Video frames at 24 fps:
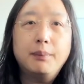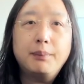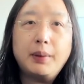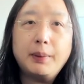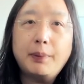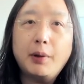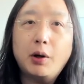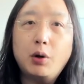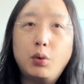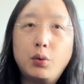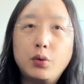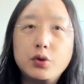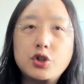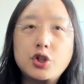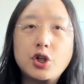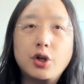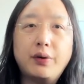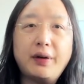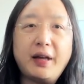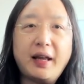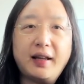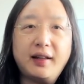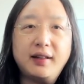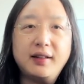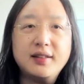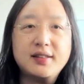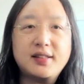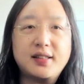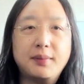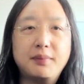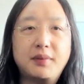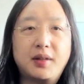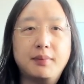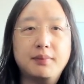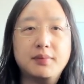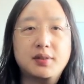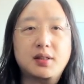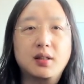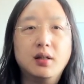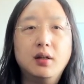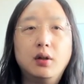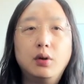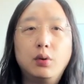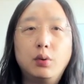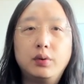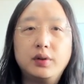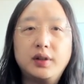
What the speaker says: people who show any symptoms